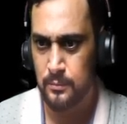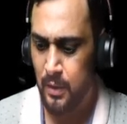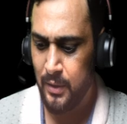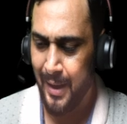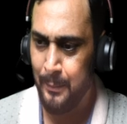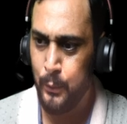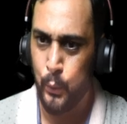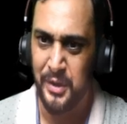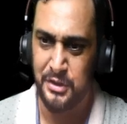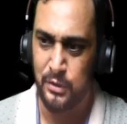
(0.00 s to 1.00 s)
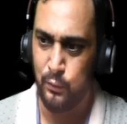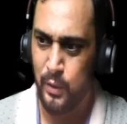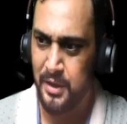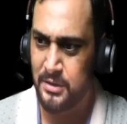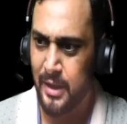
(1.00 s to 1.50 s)
Time duration.
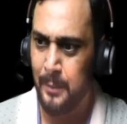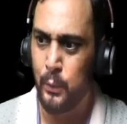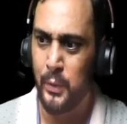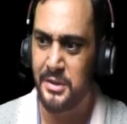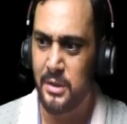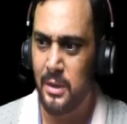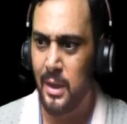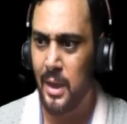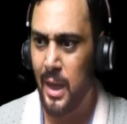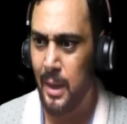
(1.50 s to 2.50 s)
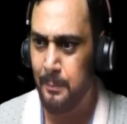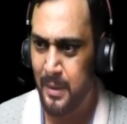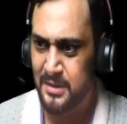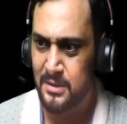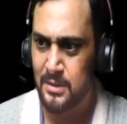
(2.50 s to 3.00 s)
What is time duration?
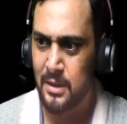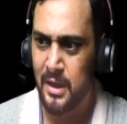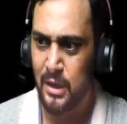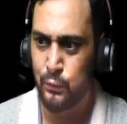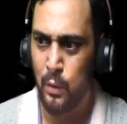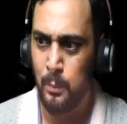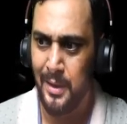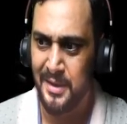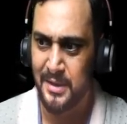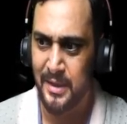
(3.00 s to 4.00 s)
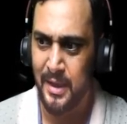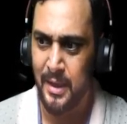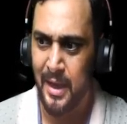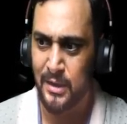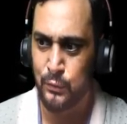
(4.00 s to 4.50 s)
MS is for millisecond,
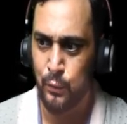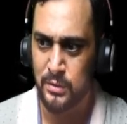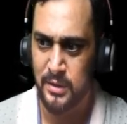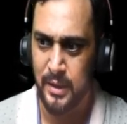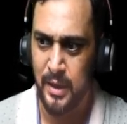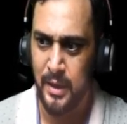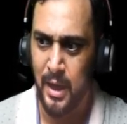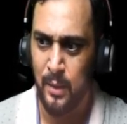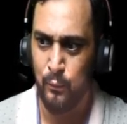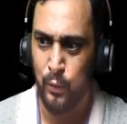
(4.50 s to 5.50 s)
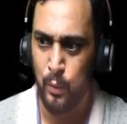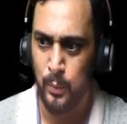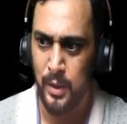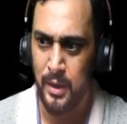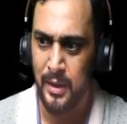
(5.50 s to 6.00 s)
S for second, M for
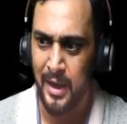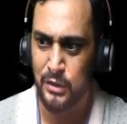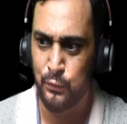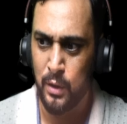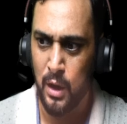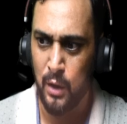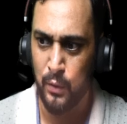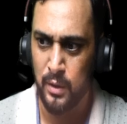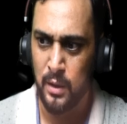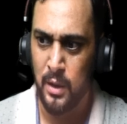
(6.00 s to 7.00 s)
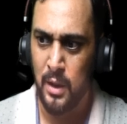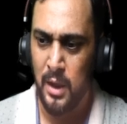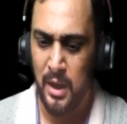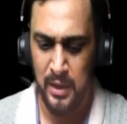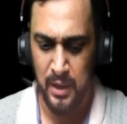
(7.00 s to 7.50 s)
minute, H for hour.
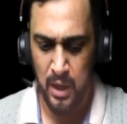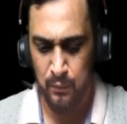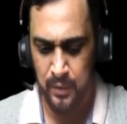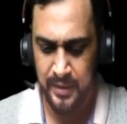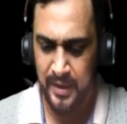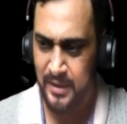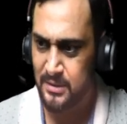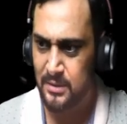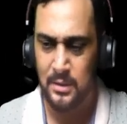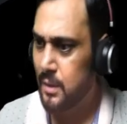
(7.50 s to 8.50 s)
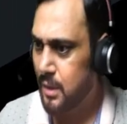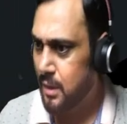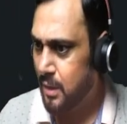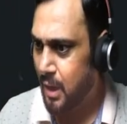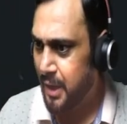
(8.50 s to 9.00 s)
In our case,
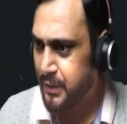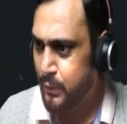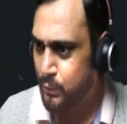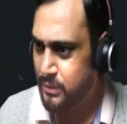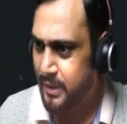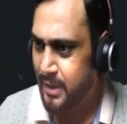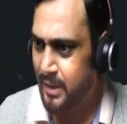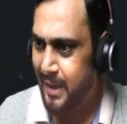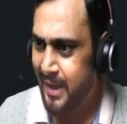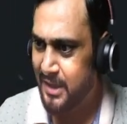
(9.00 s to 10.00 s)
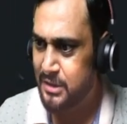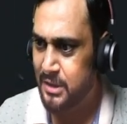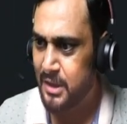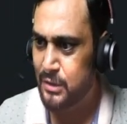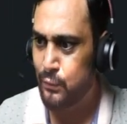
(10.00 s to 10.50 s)
I used here H
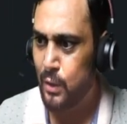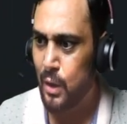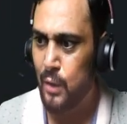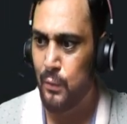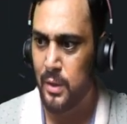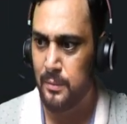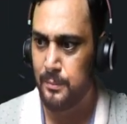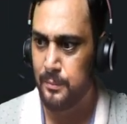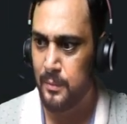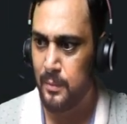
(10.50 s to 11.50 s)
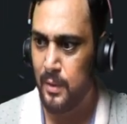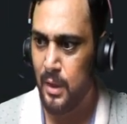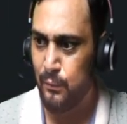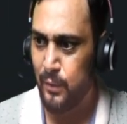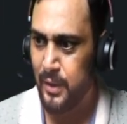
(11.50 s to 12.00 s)
is for hour.
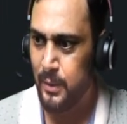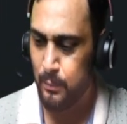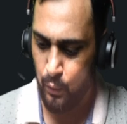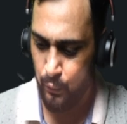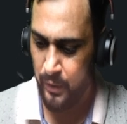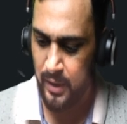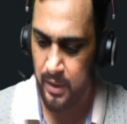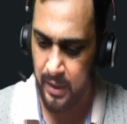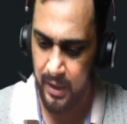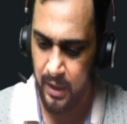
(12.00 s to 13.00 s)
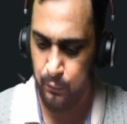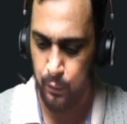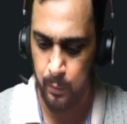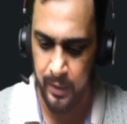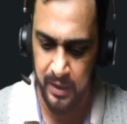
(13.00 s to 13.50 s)
If I remove here
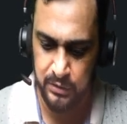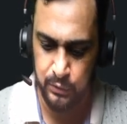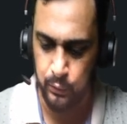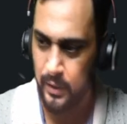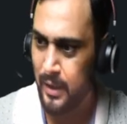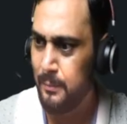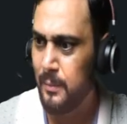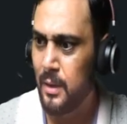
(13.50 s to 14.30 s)
from H to M,